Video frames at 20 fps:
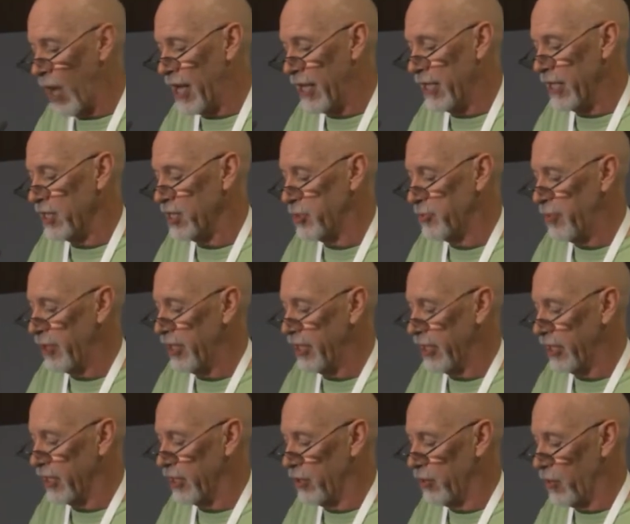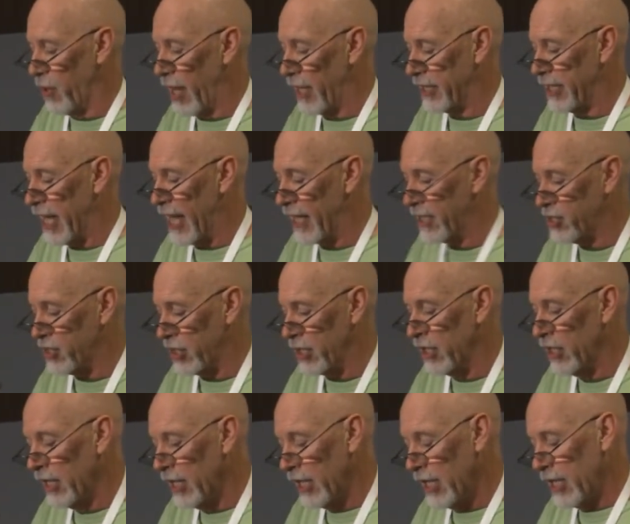writing, speaking, and direct action.
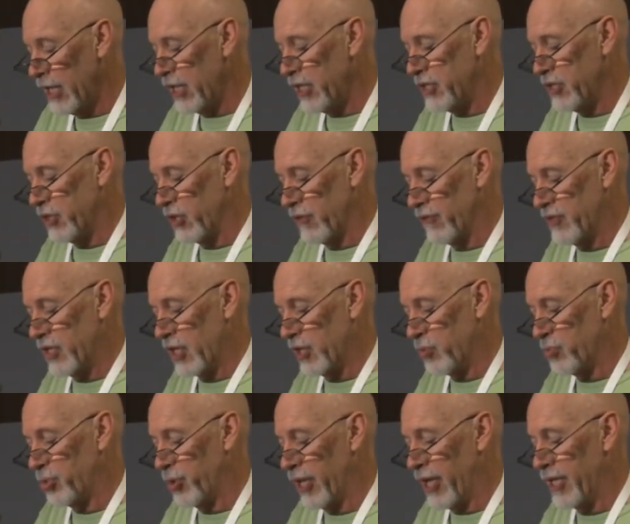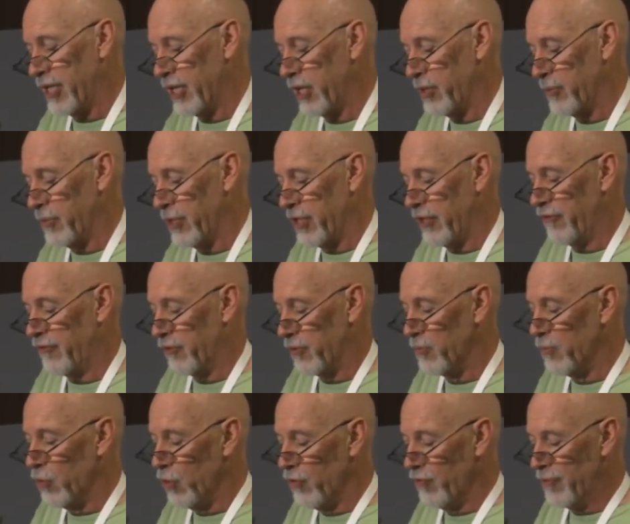He serves on the planning committee for
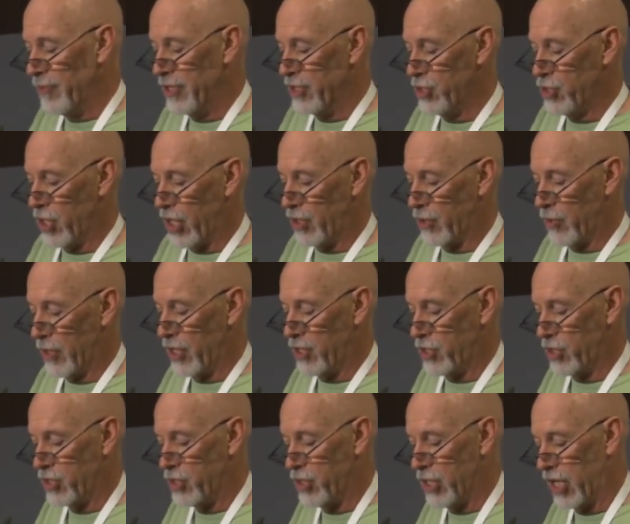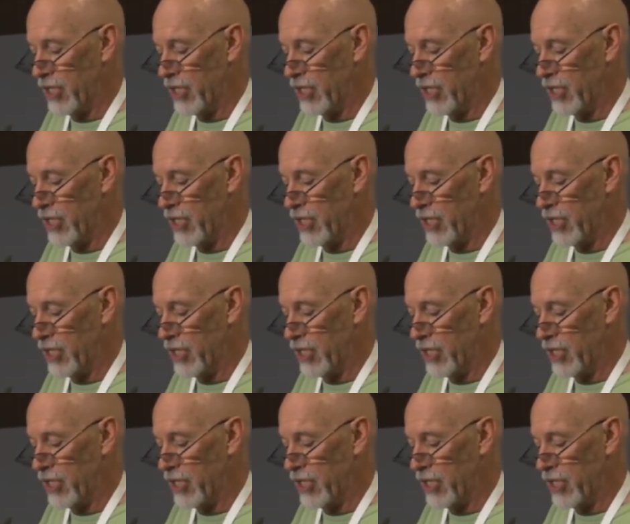Movement Generation